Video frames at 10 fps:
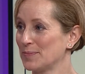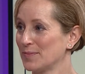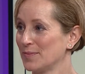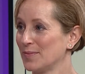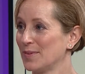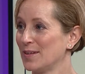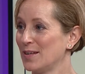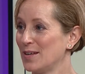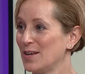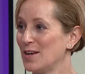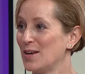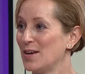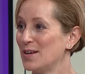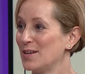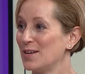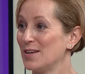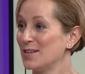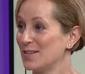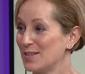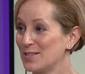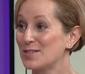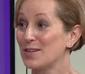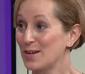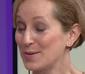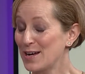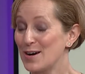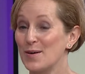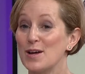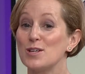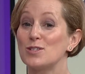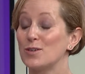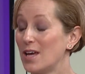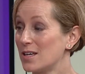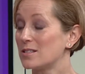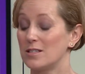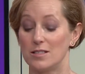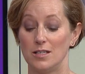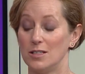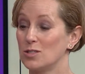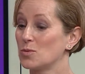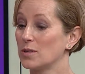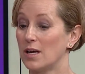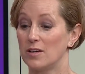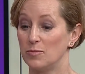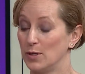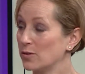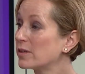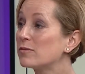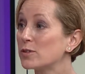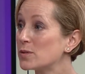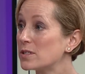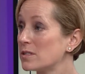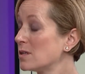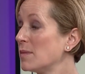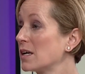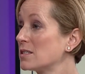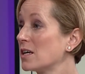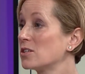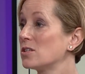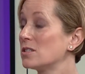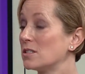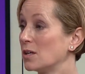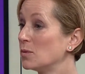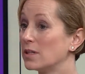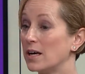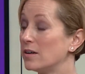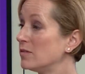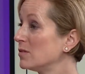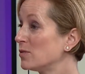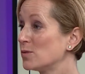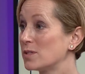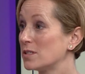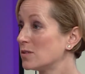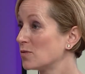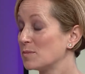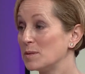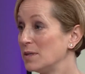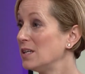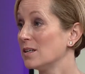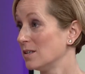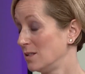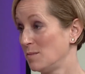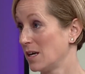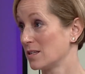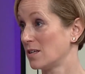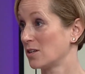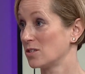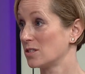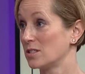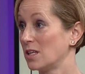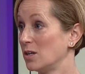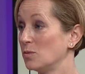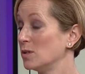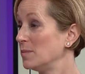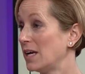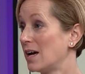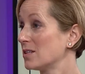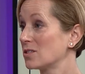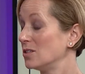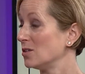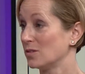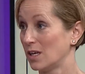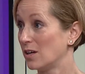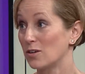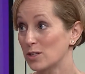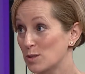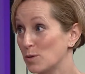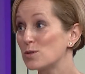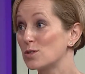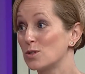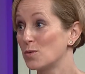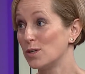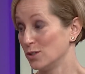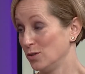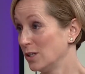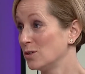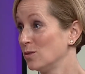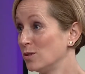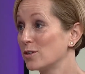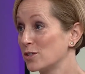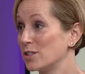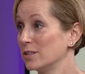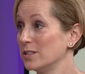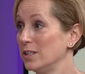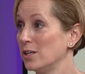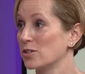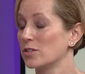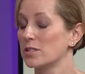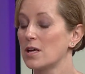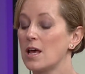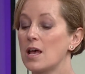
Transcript: Oh, Okay, well then there we go. So there we yeah. go. So yes, teens will have peer influences that make us anxious. They will have influences from the media that make us anxious. Mm -hmm. They will be asked, you know, they are exposed to the world. You can no longer shield teenagers.